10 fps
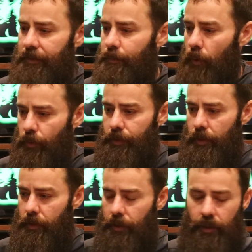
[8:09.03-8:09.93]
most
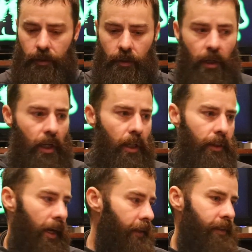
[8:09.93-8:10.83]
of the gear
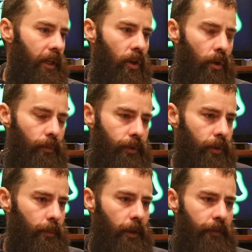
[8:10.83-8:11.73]
that I sent home. There's
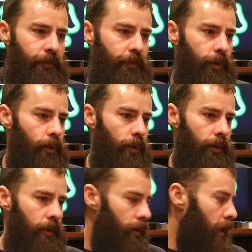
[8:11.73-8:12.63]
going to be a few
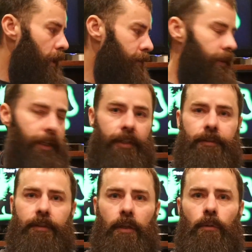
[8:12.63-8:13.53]
other odds and
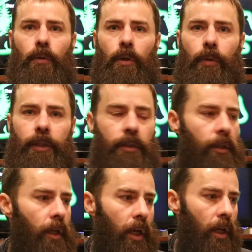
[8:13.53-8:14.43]
ends that I'll roll
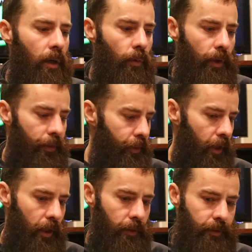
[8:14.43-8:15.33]
in with
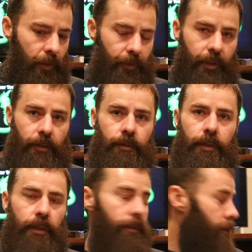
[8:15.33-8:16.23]
some of the other
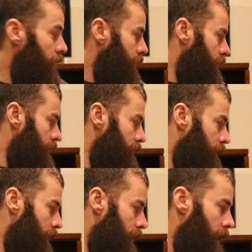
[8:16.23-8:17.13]
gear
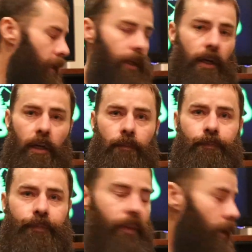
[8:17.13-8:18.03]
selections.
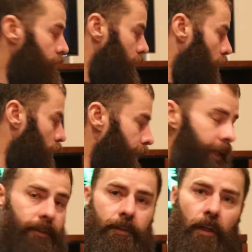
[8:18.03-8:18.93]
So
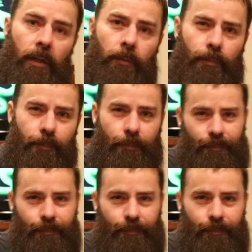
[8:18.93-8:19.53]
next up